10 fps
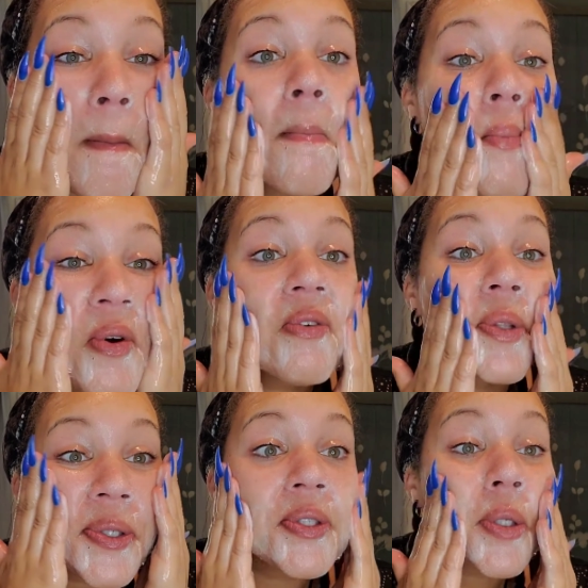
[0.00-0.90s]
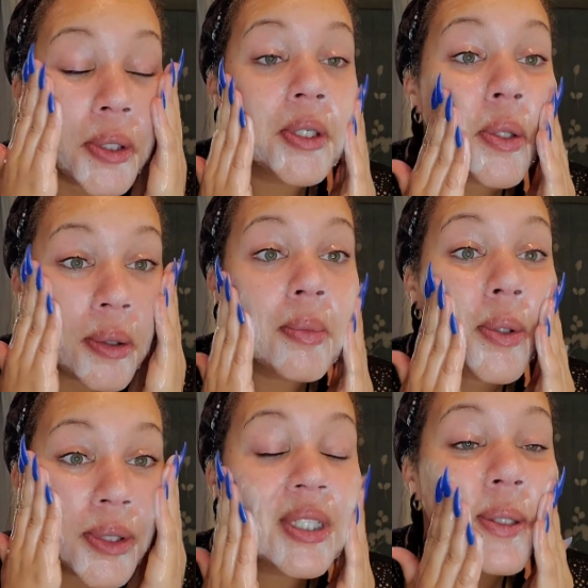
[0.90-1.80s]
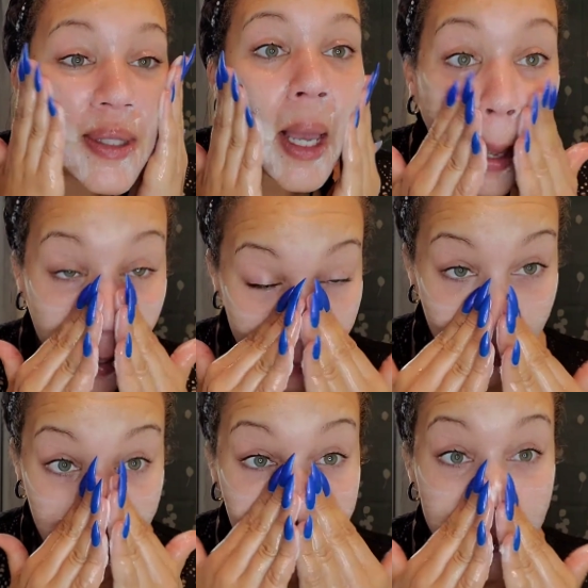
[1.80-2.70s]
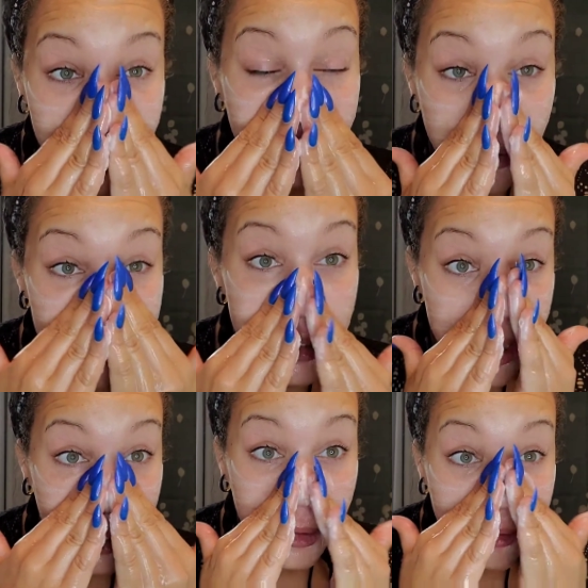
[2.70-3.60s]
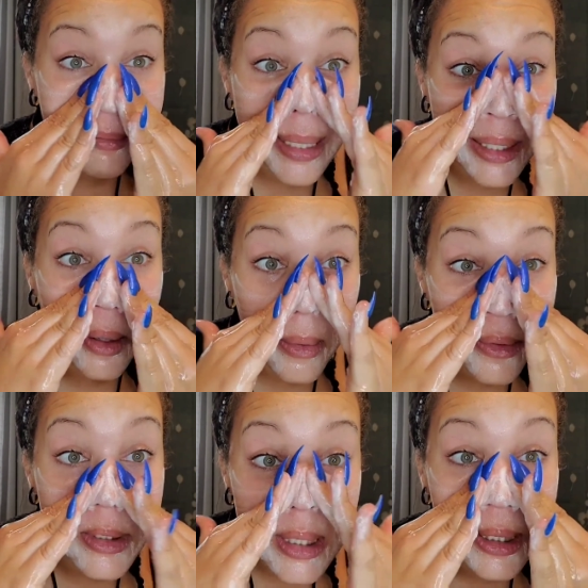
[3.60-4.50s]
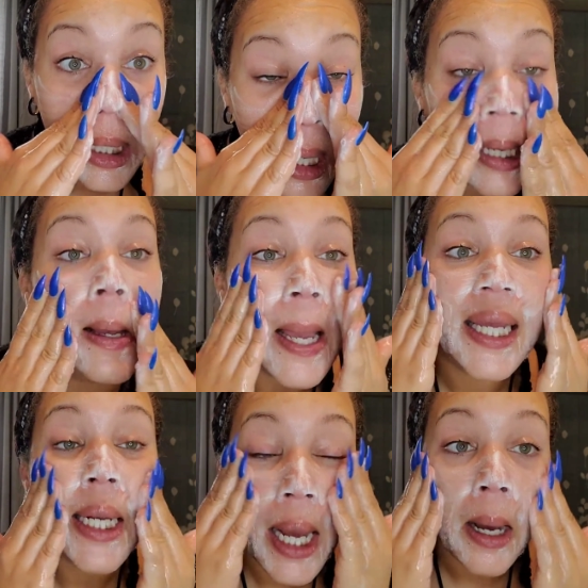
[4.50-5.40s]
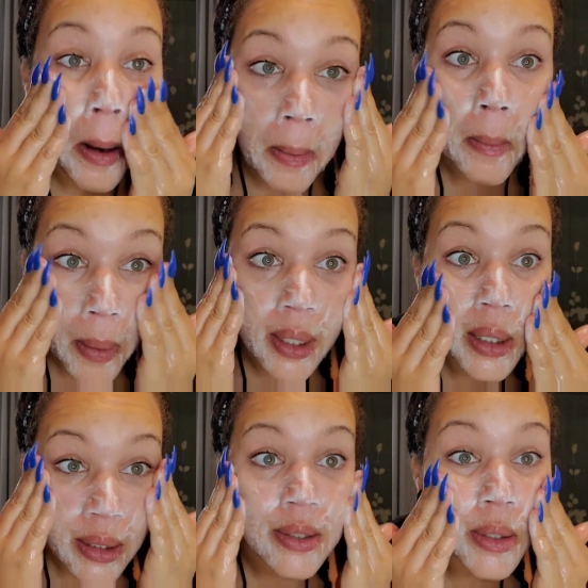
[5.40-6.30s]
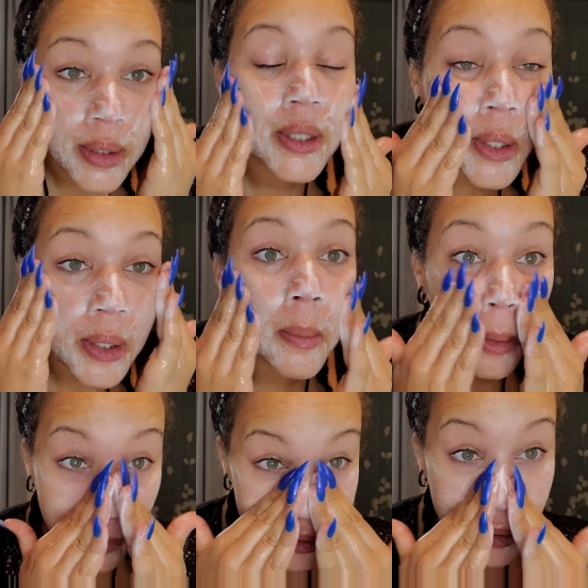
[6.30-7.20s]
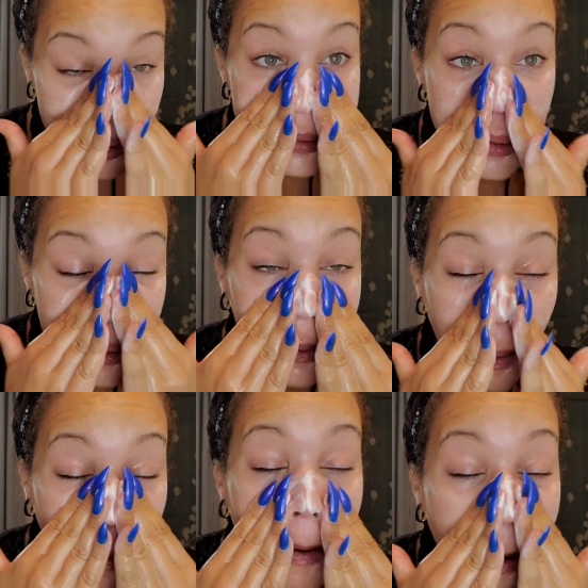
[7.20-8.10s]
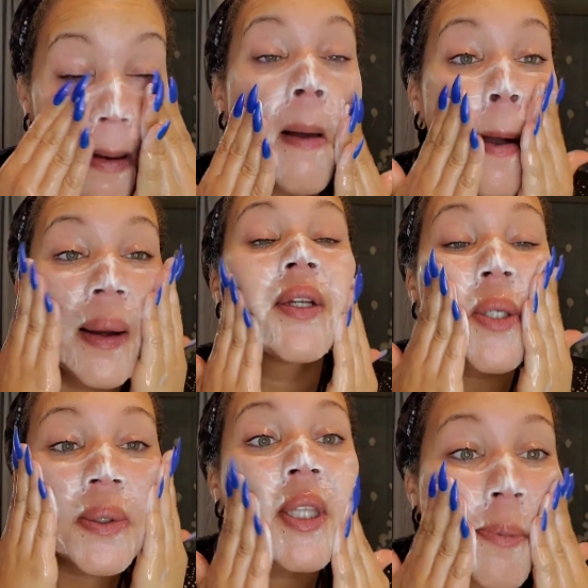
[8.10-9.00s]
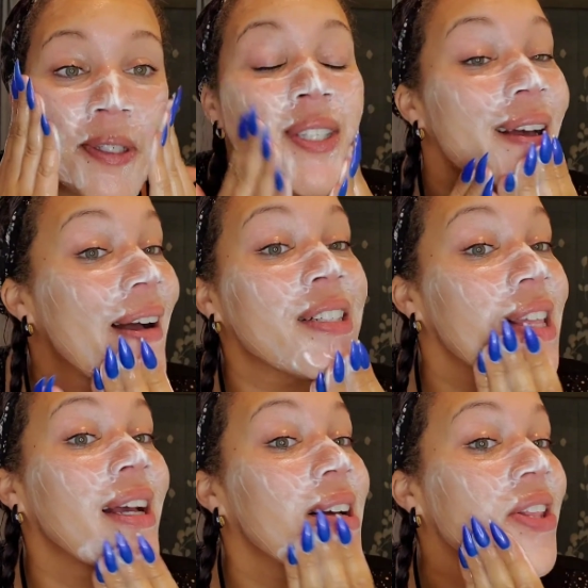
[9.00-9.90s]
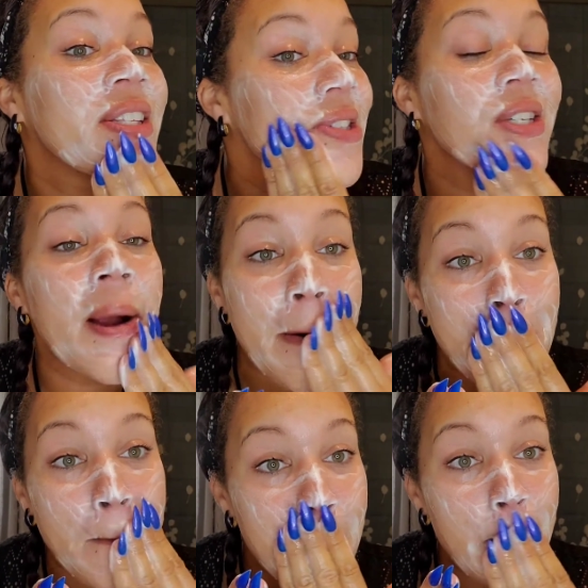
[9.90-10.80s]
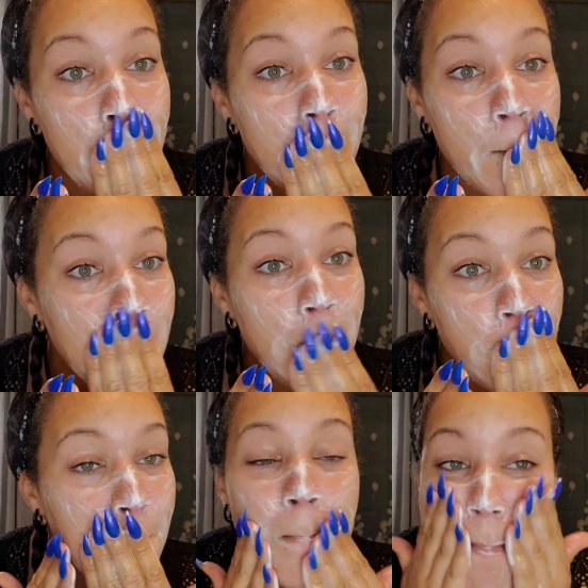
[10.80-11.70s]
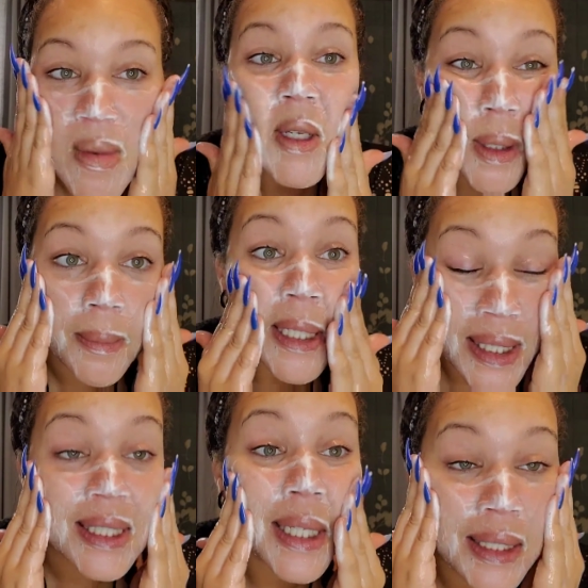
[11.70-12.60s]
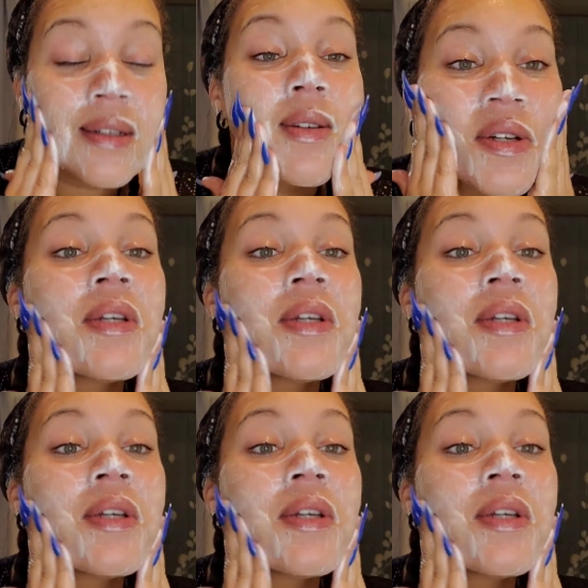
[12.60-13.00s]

move in circular motions. I move like from the center of my nose in outward circular motions to really massage that cleanser into my skin.